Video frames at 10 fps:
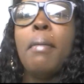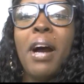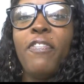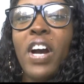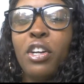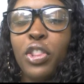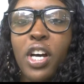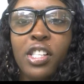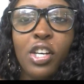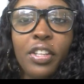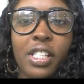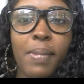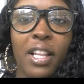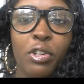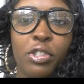my final thoughts on this
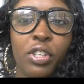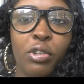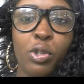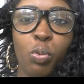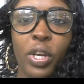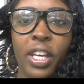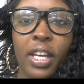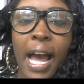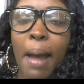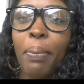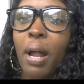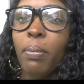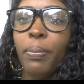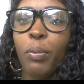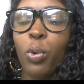My Little Secrets wig, I
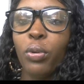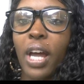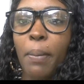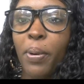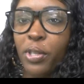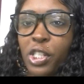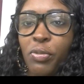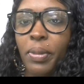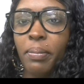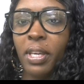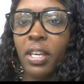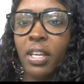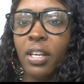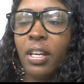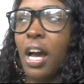probably will not purchase from them
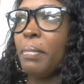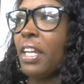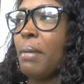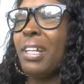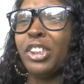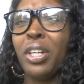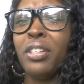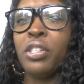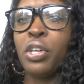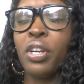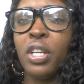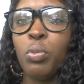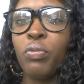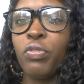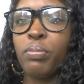again. I mean, I'm not trying to deter
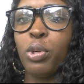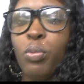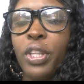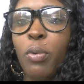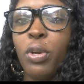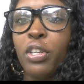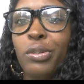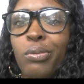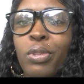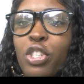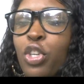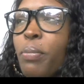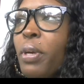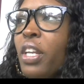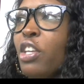anyone from doing what they want to do. It's
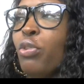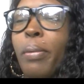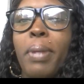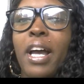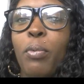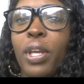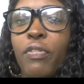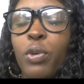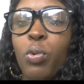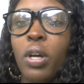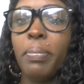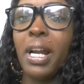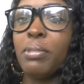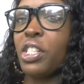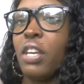your money. You can buy a wig if you want, but
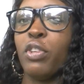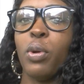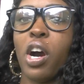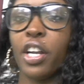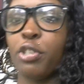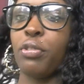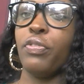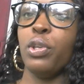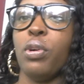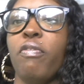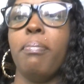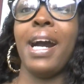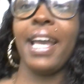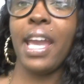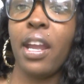I'm just giving you an honest review of
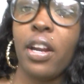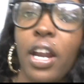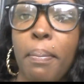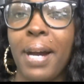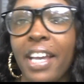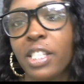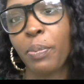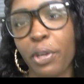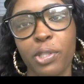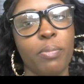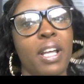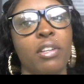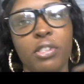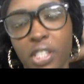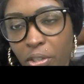my hair and my experience with My
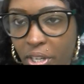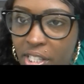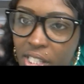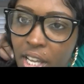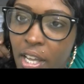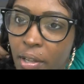Little Secrets.